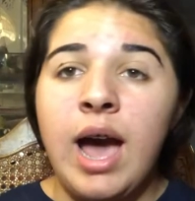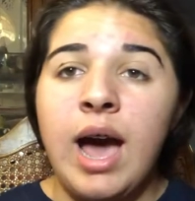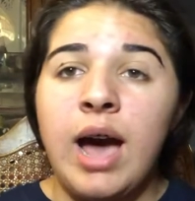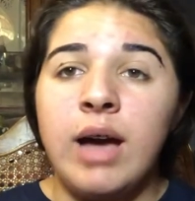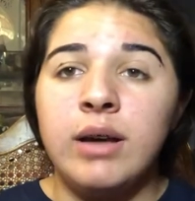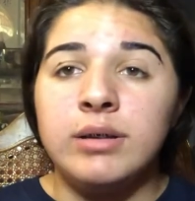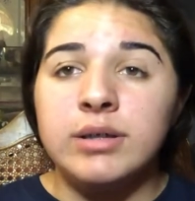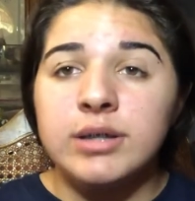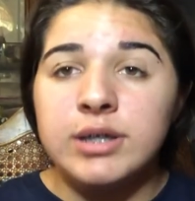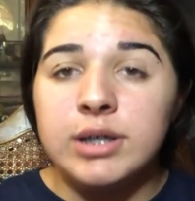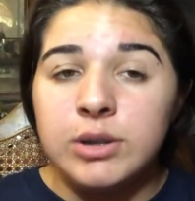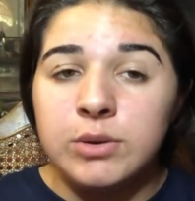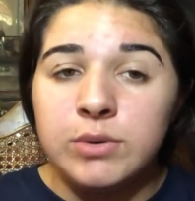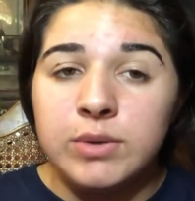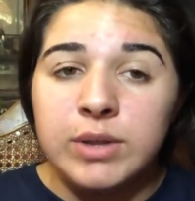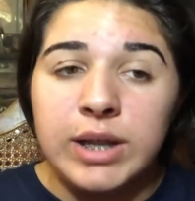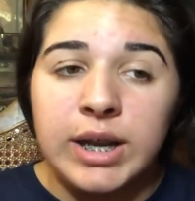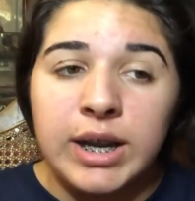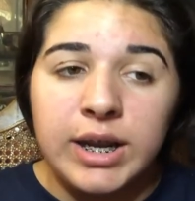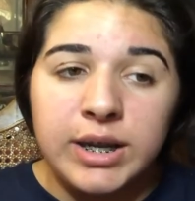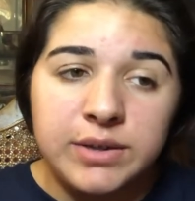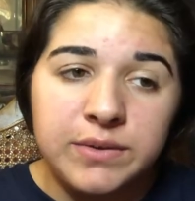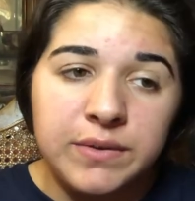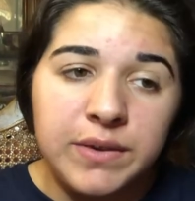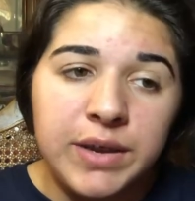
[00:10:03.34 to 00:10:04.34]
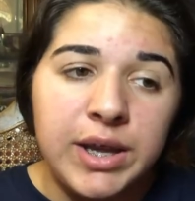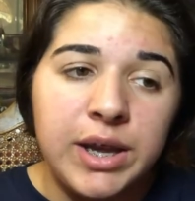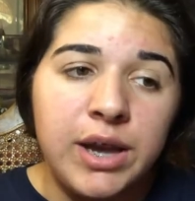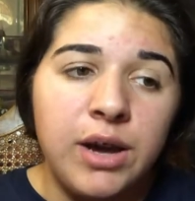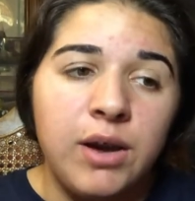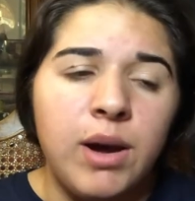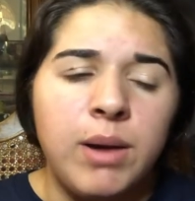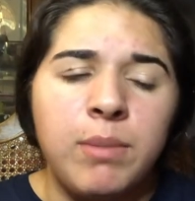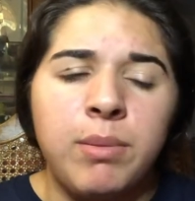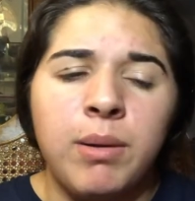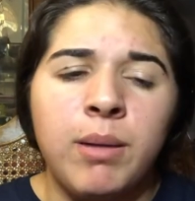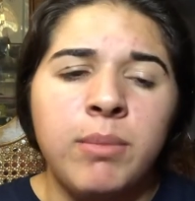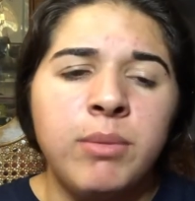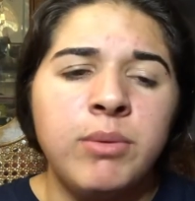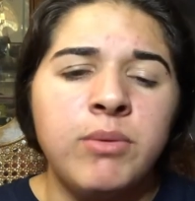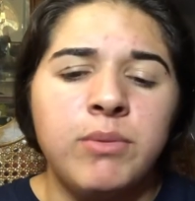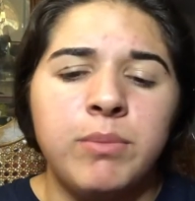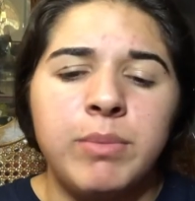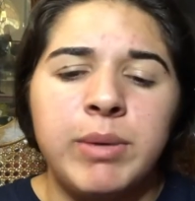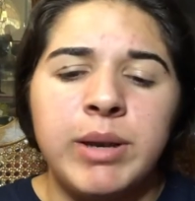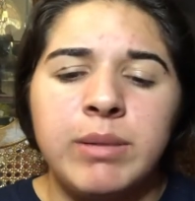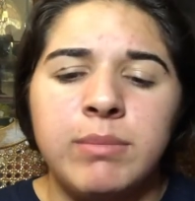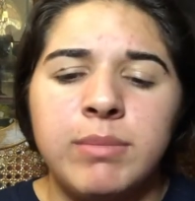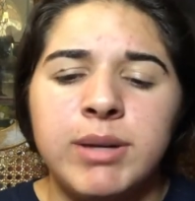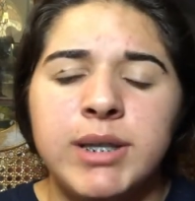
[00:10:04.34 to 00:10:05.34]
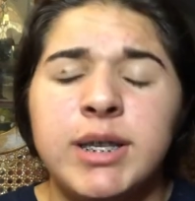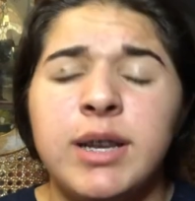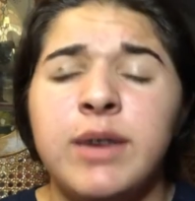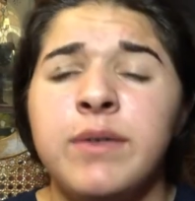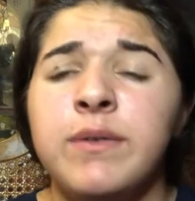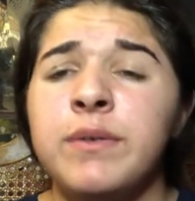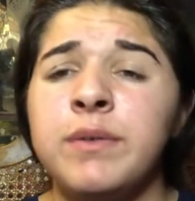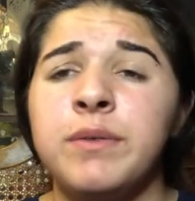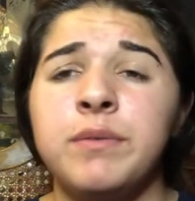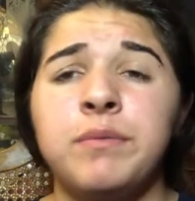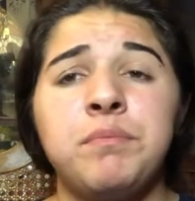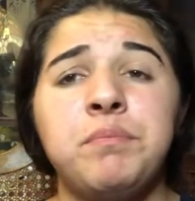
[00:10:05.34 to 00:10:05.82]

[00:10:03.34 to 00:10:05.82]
I'll see you in the next video. I probably repeated myself.